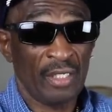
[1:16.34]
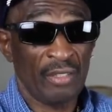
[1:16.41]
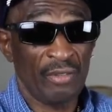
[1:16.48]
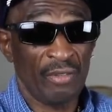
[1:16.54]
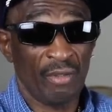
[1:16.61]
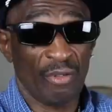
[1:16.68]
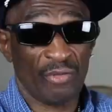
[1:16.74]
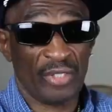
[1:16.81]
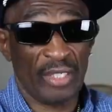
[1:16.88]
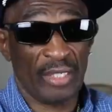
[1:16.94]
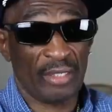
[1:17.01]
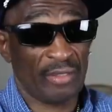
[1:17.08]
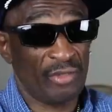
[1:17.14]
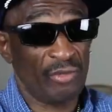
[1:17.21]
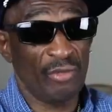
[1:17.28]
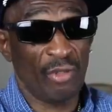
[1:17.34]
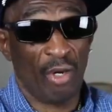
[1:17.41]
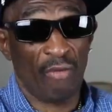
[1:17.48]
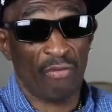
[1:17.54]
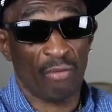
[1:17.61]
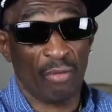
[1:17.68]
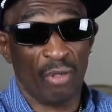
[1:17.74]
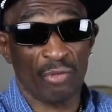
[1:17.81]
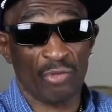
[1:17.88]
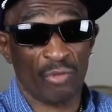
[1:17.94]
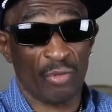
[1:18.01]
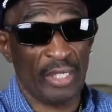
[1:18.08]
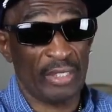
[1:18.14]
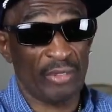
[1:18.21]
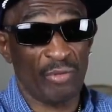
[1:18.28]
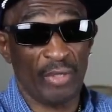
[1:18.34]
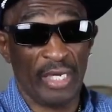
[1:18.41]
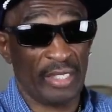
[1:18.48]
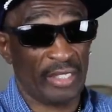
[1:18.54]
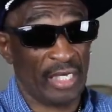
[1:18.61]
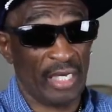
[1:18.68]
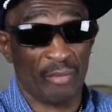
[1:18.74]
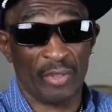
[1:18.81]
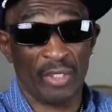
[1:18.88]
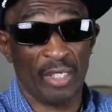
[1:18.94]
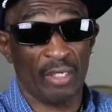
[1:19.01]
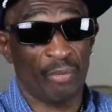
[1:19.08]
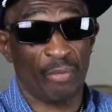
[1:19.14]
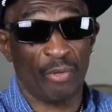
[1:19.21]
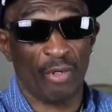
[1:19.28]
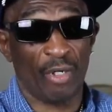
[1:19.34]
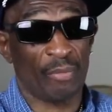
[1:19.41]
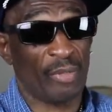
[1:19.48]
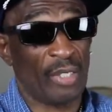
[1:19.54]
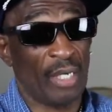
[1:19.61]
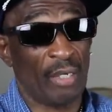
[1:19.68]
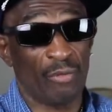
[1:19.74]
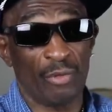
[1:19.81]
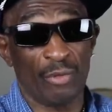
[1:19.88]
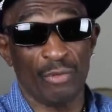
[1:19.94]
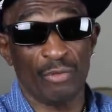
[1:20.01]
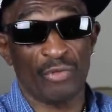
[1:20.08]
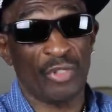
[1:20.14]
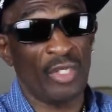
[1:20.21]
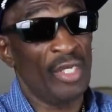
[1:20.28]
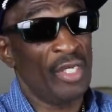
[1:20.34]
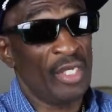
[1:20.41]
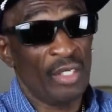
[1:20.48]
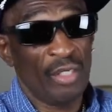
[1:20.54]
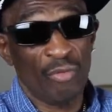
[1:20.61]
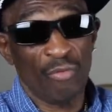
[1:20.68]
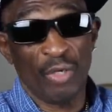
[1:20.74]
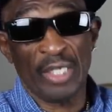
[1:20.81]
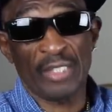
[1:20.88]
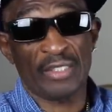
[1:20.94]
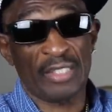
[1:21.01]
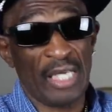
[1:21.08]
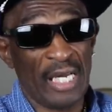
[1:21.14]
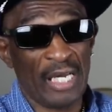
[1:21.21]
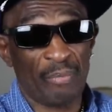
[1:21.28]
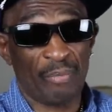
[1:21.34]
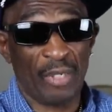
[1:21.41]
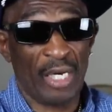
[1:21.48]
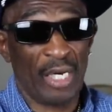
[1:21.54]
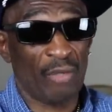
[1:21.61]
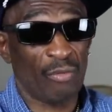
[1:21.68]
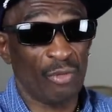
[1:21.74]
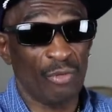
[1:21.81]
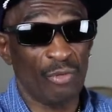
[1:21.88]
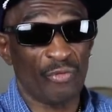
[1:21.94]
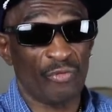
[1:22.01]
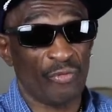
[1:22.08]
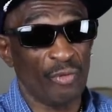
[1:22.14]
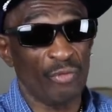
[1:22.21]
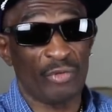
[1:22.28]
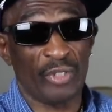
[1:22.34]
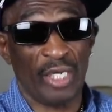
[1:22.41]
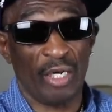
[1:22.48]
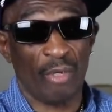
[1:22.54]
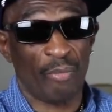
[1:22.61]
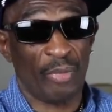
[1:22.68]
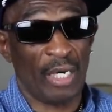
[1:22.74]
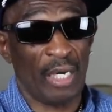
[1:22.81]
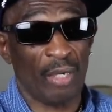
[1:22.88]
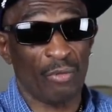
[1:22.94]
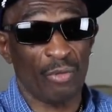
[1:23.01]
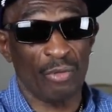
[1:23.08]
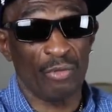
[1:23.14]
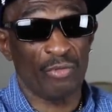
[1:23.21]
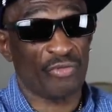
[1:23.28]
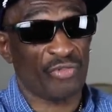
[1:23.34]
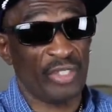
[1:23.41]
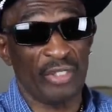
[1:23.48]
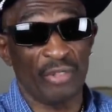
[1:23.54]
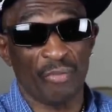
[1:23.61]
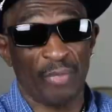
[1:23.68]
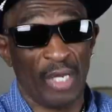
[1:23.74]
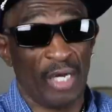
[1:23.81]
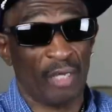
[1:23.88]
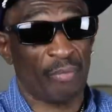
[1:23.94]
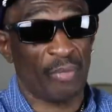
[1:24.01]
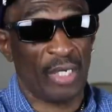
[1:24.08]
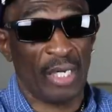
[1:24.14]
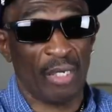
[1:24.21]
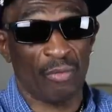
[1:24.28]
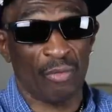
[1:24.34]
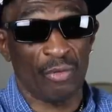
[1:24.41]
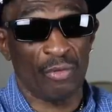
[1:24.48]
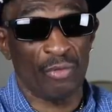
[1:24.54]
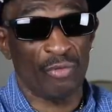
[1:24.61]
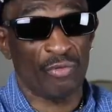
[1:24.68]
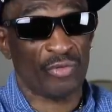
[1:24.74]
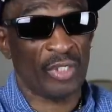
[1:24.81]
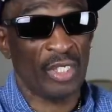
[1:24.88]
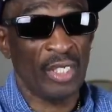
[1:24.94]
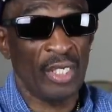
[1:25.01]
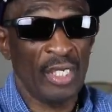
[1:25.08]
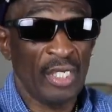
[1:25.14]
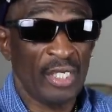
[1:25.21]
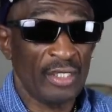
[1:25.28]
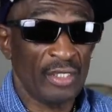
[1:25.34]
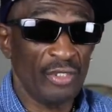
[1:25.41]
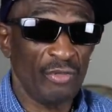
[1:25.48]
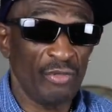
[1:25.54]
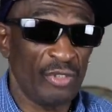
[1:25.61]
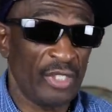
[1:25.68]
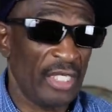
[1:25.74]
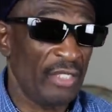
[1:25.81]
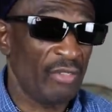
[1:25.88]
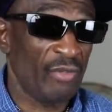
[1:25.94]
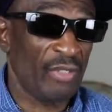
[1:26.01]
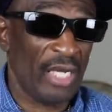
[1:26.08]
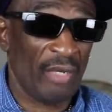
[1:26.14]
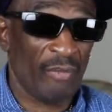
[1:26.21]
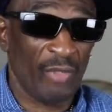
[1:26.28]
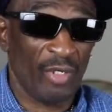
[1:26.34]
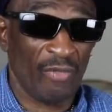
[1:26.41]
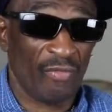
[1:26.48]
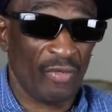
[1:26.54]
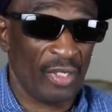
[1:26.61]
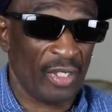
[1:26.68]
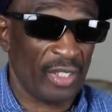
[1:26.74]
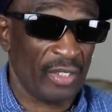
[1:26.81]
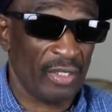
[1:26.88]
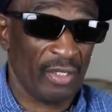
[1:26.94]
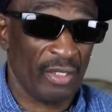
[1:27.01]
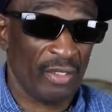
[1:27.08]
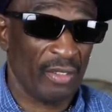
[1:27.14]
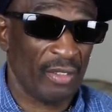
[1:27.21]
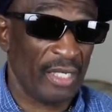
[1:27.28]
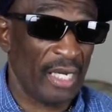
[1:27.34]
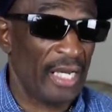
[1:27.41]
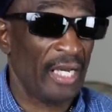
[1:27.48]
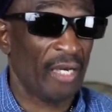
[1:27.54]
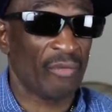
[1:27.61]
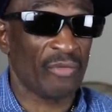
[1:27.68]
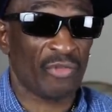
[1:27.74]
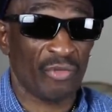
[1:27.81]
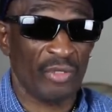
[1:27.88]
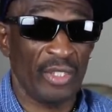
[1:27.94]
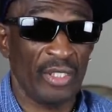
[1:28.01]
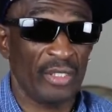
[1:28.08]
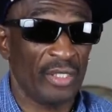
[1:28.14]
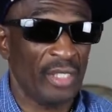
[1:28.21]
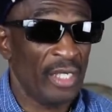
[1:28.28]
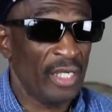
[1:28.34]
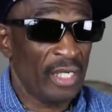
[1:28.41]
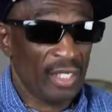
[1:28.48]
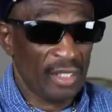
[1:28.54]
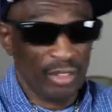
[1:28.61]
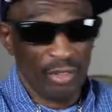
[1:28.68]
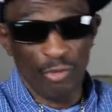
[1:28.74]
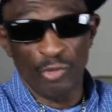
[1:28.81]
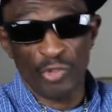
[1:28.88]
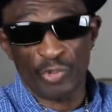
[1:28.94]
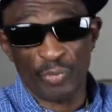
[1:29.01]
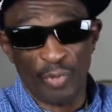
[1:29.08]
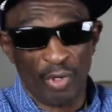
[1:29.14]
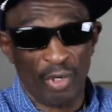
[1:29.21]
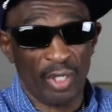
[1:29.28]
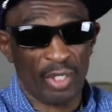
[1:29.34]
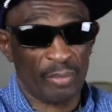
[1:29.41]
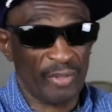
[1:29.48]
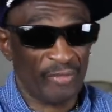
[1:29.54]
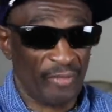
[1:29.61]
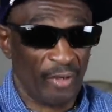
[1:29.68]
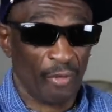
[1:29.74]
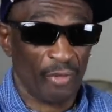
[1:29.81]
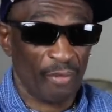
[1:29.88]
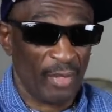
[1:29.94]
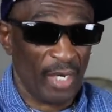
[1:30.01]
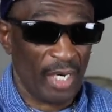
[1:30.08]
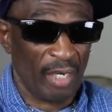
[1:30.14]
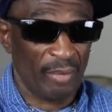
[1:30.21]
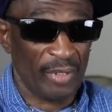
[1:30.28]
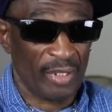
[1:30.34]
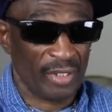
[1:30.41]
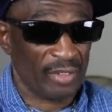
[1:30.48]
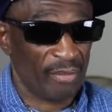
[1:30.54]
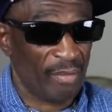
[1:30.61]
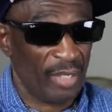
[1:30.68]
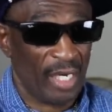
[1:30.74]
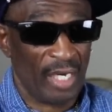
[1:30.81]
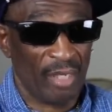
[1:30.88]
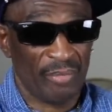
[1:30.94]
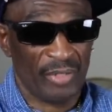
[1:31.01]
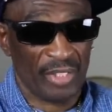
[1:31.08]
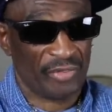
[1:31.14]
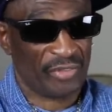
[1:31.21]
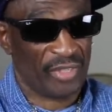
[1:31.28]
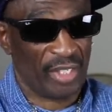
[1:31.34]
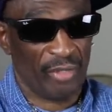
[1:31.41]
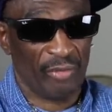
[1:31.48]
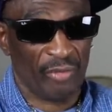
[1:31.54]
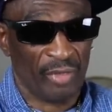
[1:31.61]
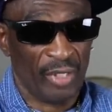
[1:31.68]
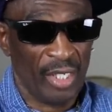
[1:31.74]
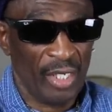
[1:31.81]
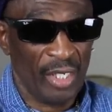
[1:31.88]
You know what I'm saying? Cause you know off of Rosecrans, you had Campanella Park Pirus, West Side Pirus, Fruit Town Pirus, Cedar Blocc Pirus. Then you got motherfucking Elm Street and Lueders Park before the mob, because the mob just turned